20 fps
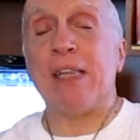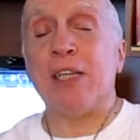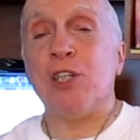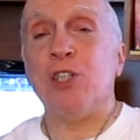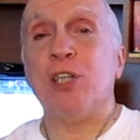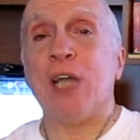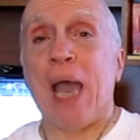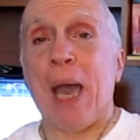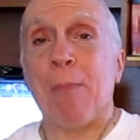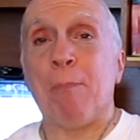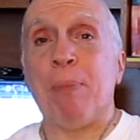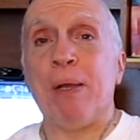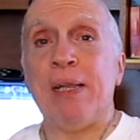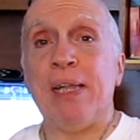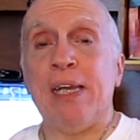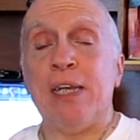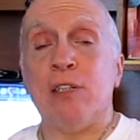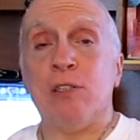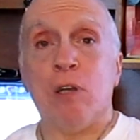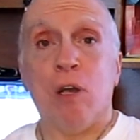the
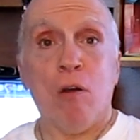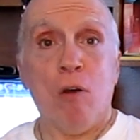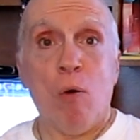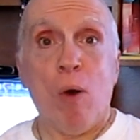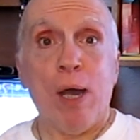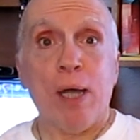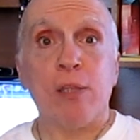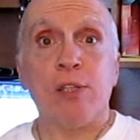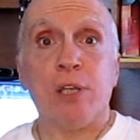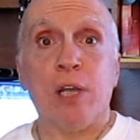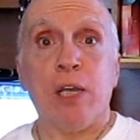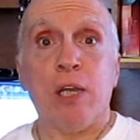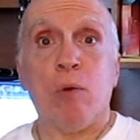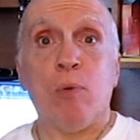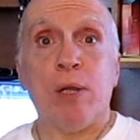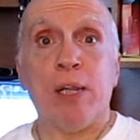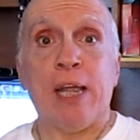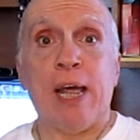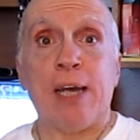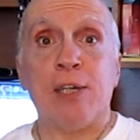Japanese? Oh, I'll tell you
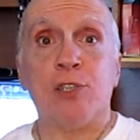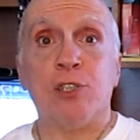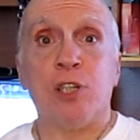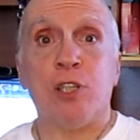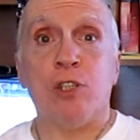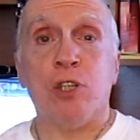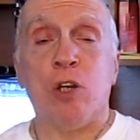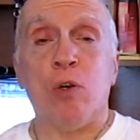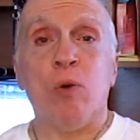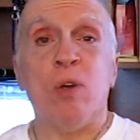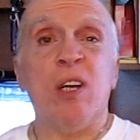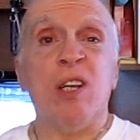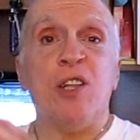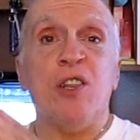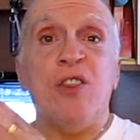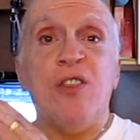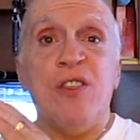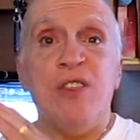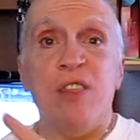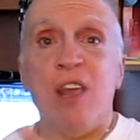what it has to do.
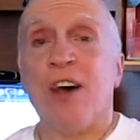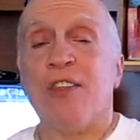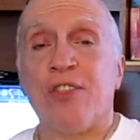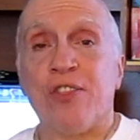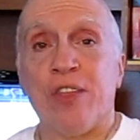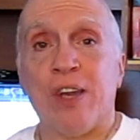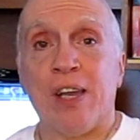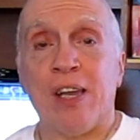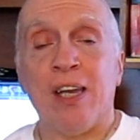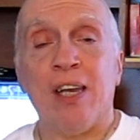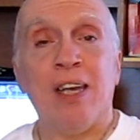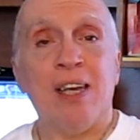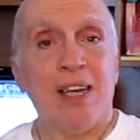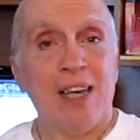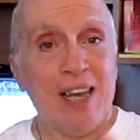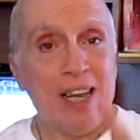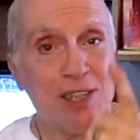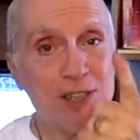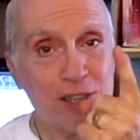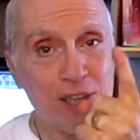Nothing,
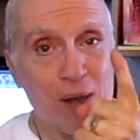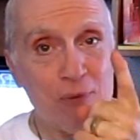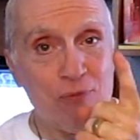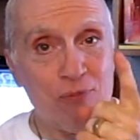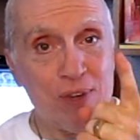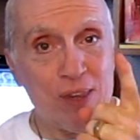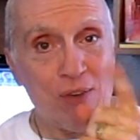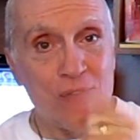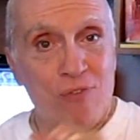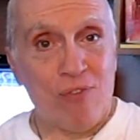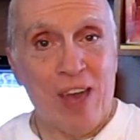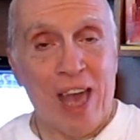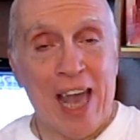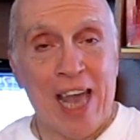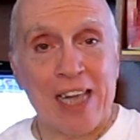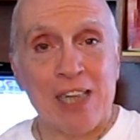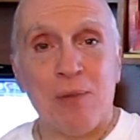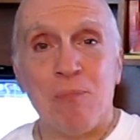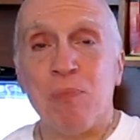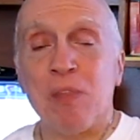except for the
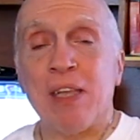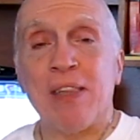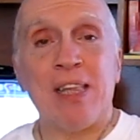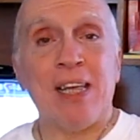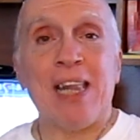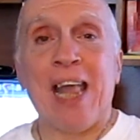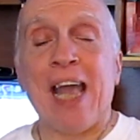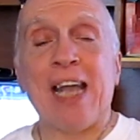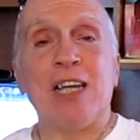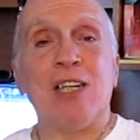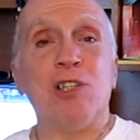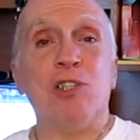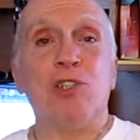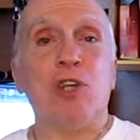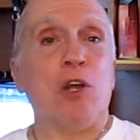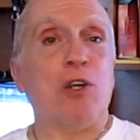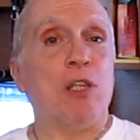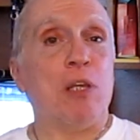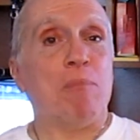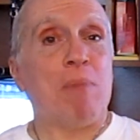fact they're not
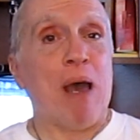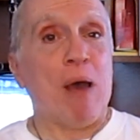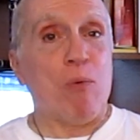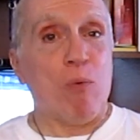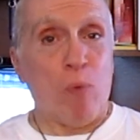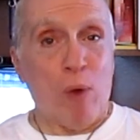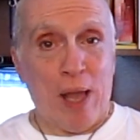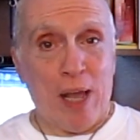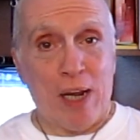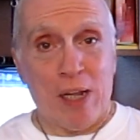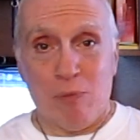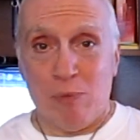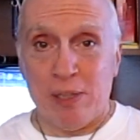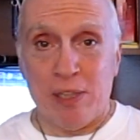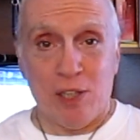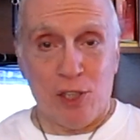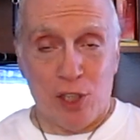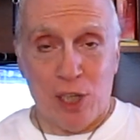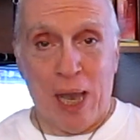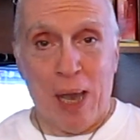concerned about whaling with
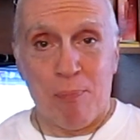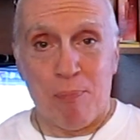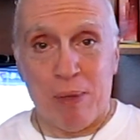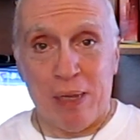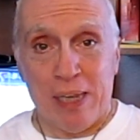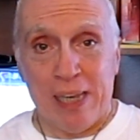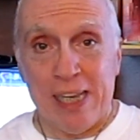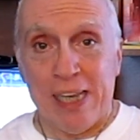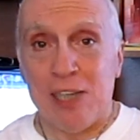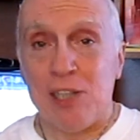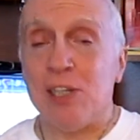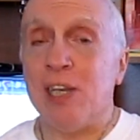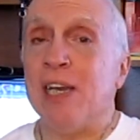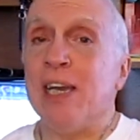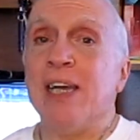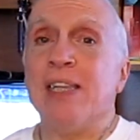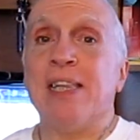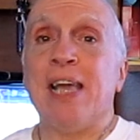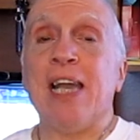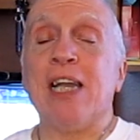the Japanese.
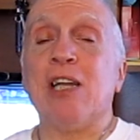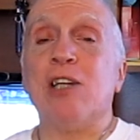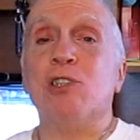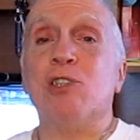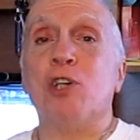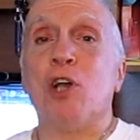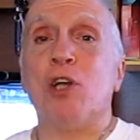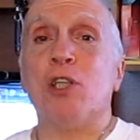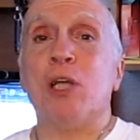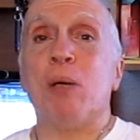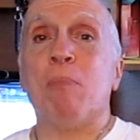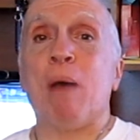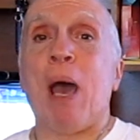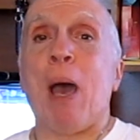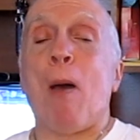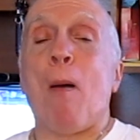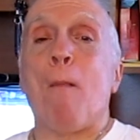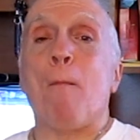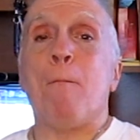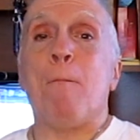They're concerned
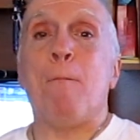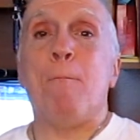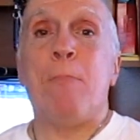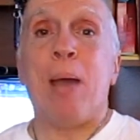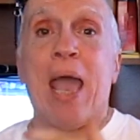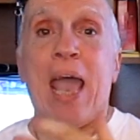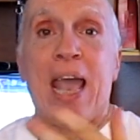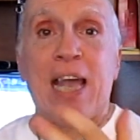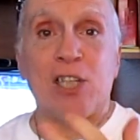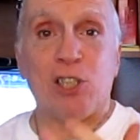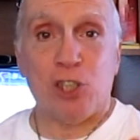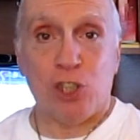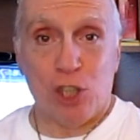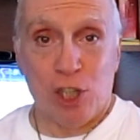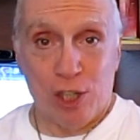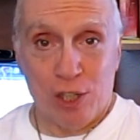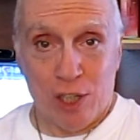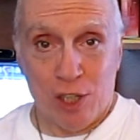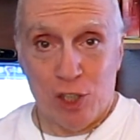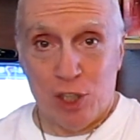about
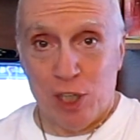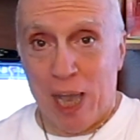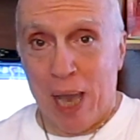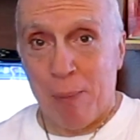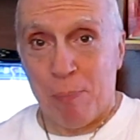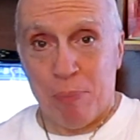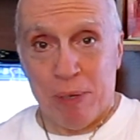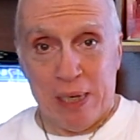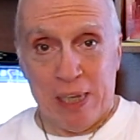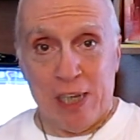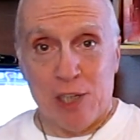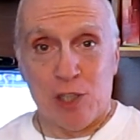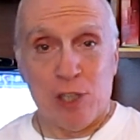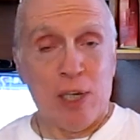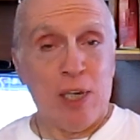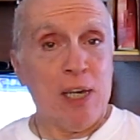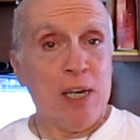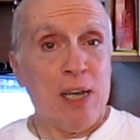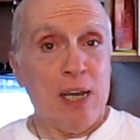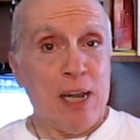bashing the Japanese.
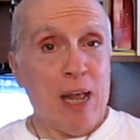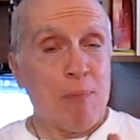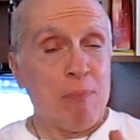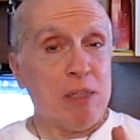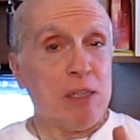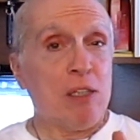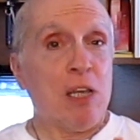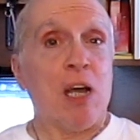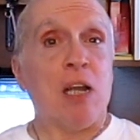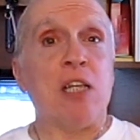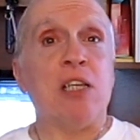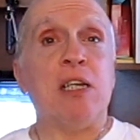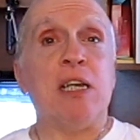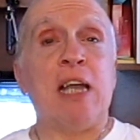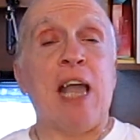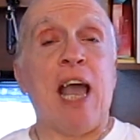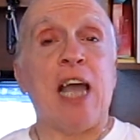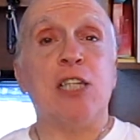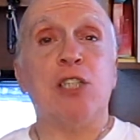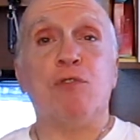And I've been telling you
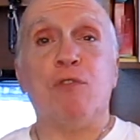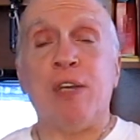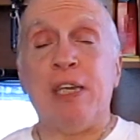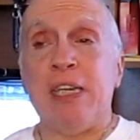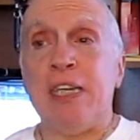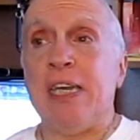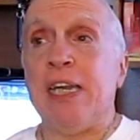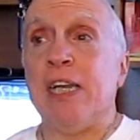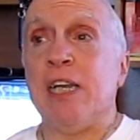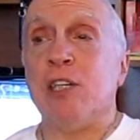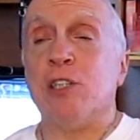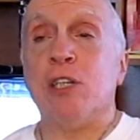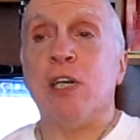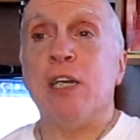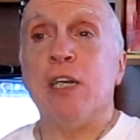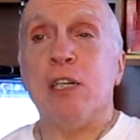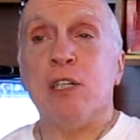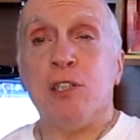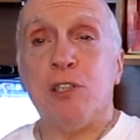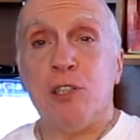guys for years,
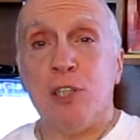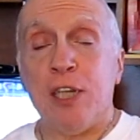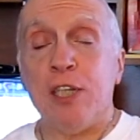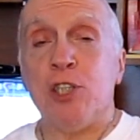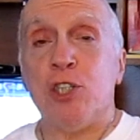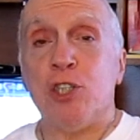Sea